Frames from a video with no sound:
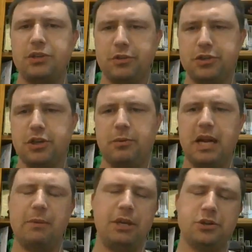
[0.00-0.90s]
you've determined
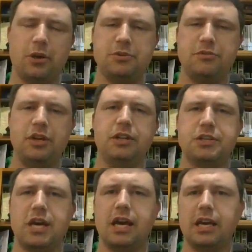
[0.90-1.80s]
how many times you've hit your
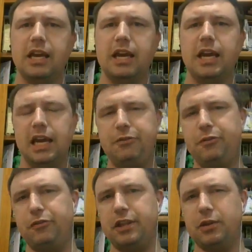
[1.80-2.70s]
target, if
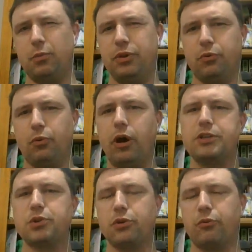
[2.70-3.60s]
you've hit them with the right
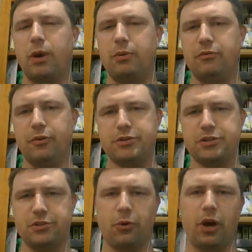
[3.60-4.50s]
sort of weapon versus
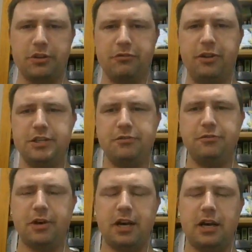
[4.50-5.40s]
the right defensive
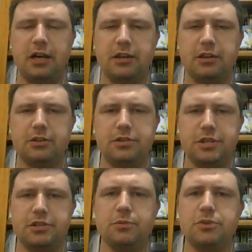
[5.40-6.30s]

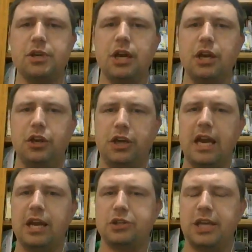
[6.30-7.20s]
systems, you can
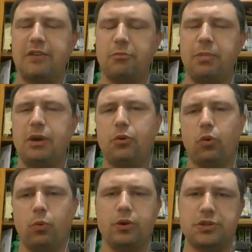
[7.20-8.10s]
actually have a better or
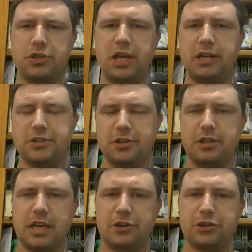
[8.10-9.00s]
worse chance at
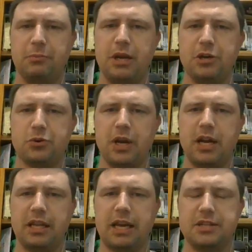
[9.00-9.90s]
actually
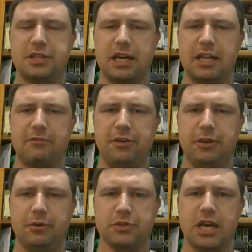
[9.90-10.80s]
penetrating that
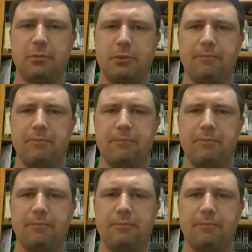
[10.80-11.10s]
vehicle's armor.